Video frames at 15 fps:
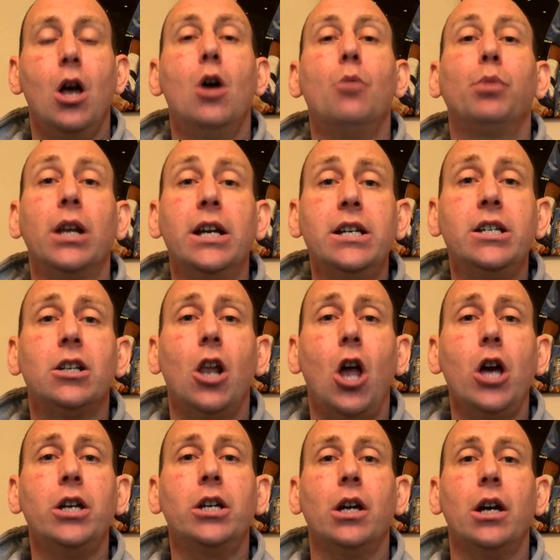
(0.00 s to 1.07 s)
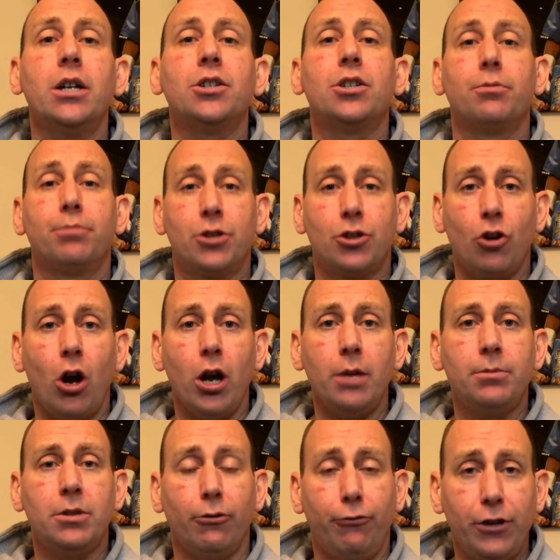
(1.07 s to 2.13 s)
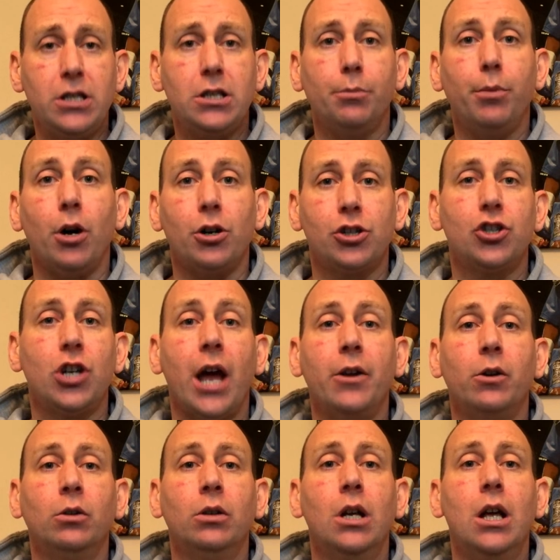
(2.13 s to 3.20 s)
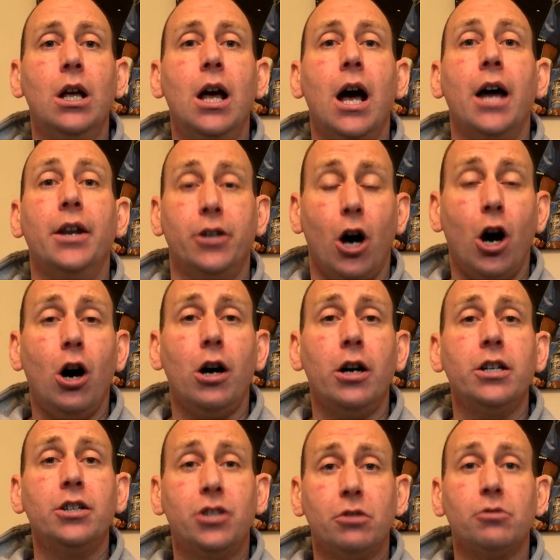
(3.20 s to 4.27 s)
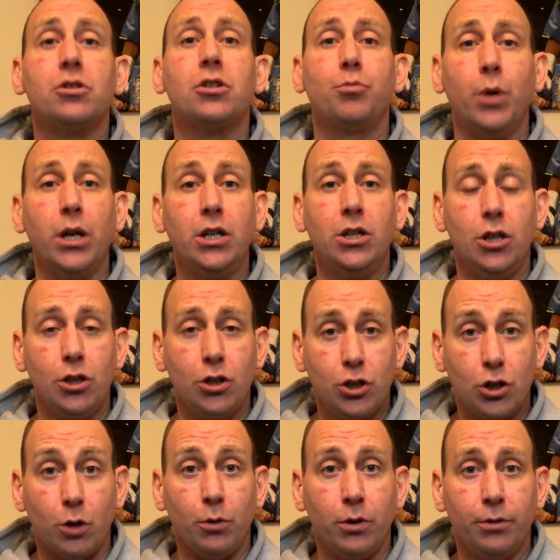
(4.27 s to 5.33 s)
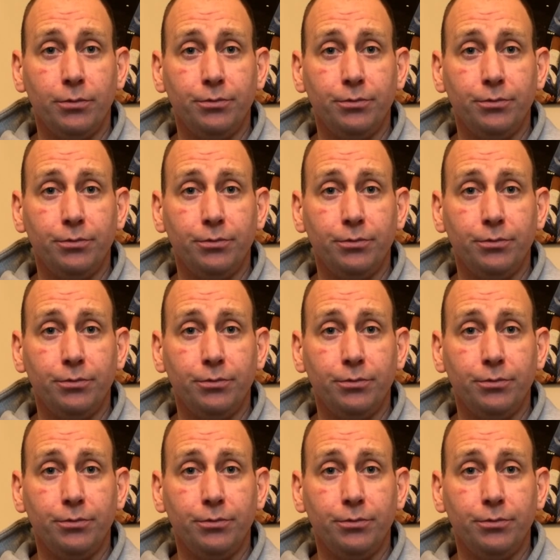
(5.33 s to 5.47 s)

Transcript: Please like and subscribe to Fit to Box channel, and I shall speak to you soon.